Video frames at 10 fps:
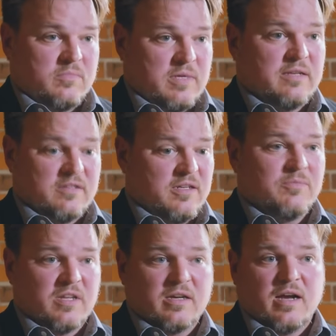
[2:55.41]
a leader? That
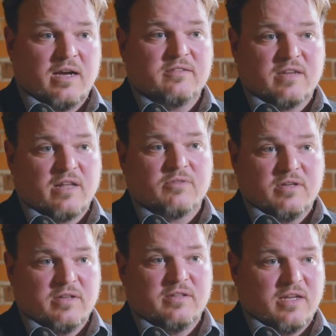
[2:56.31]
seems like a high
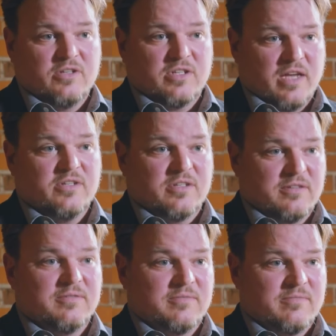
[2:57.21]
salary in
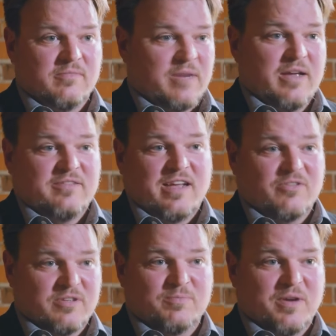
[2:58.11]
education. My
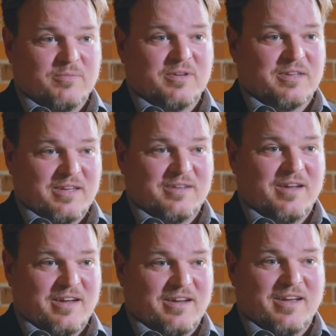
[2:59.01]
salary is public
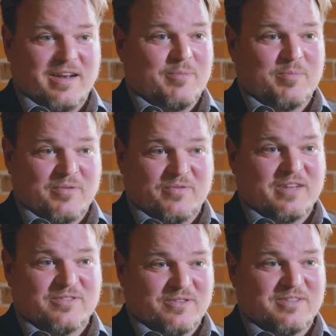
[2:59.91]
and I'm a
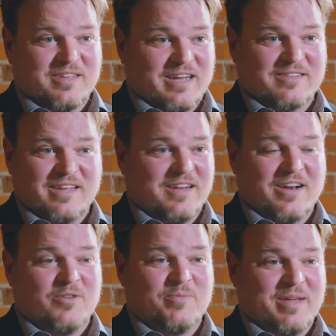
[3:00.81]
professor at Sac State and
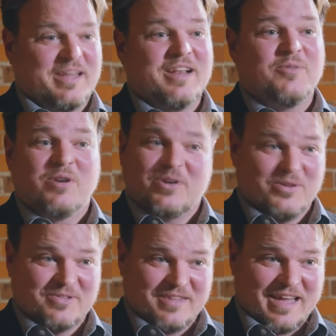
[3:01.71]
I don't make anywhere close to